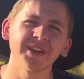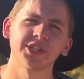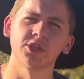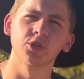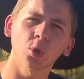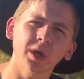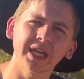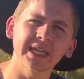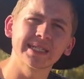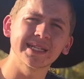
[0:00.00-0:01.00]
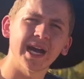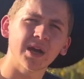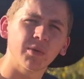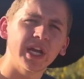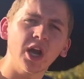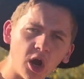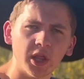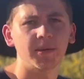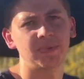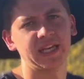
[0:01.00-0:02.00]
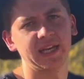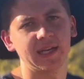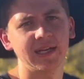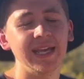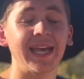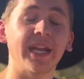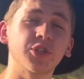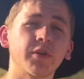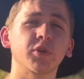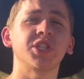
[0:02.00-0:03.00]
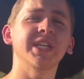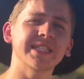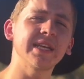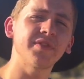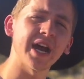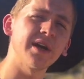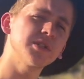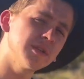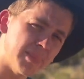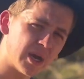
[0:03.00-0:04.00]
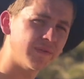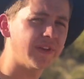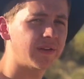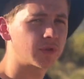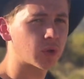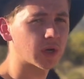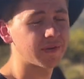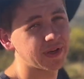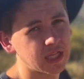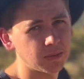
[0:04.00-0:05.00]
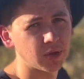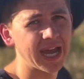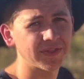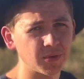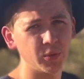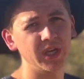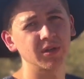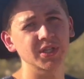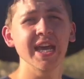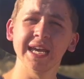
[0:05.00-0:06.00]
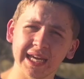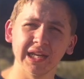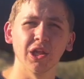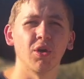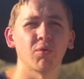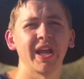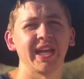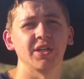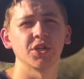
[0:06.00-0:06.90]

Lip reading: it's the torquiest stock rig on the planet. It has over 60,000 pound-feet of torque available at the wheels in low range.